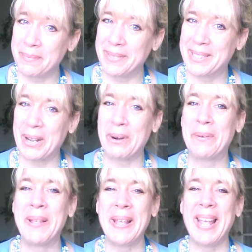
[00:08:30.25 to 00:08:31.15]

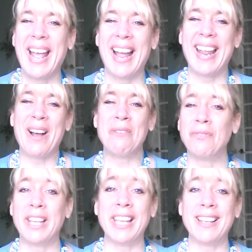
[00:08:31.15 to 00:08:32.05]
So
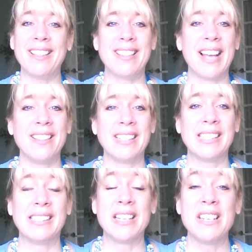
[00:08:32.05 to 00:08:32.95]
hopefully that this
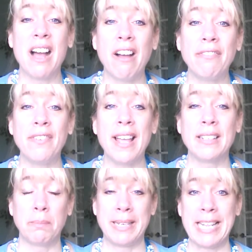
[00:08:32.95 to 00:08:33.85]
is enough
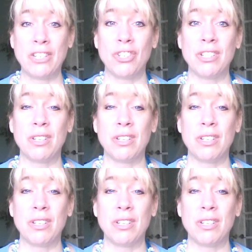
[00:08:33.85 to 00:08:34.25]
explanation